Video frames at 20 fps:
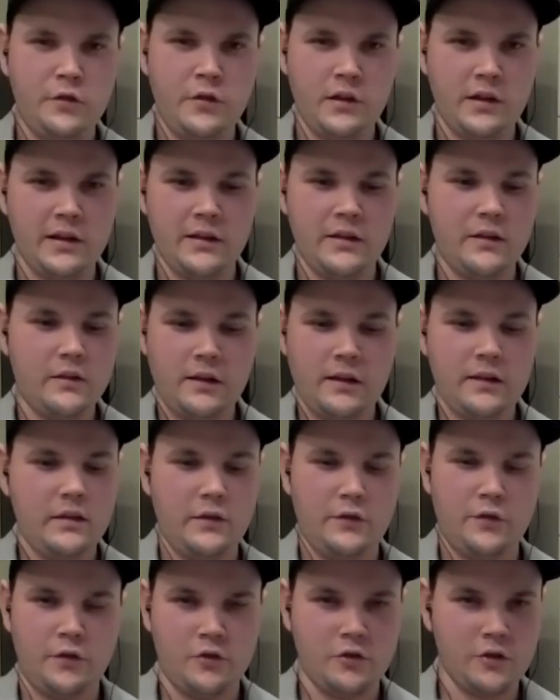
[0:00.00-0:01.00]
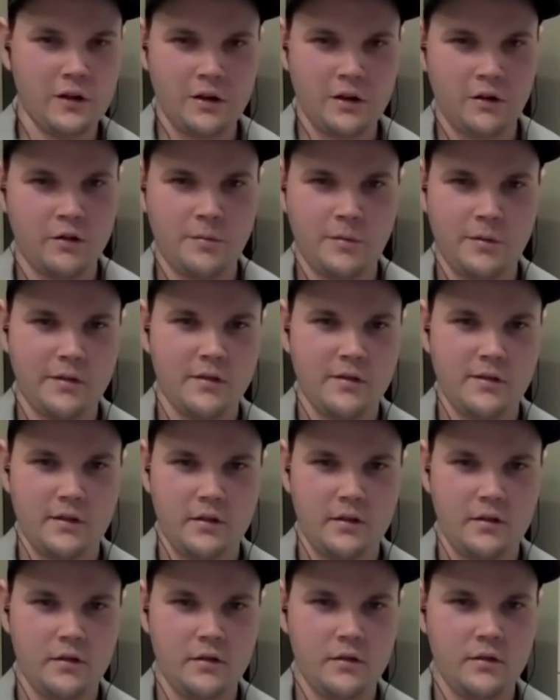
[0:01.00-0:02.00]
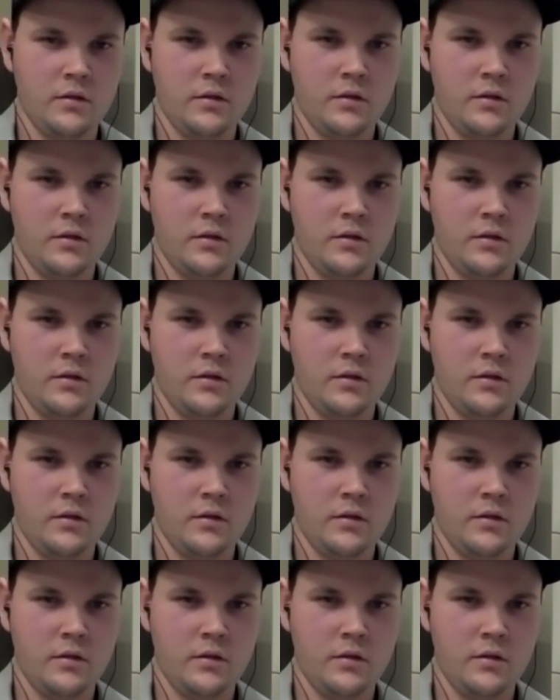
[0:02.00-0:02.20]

different different traders basically.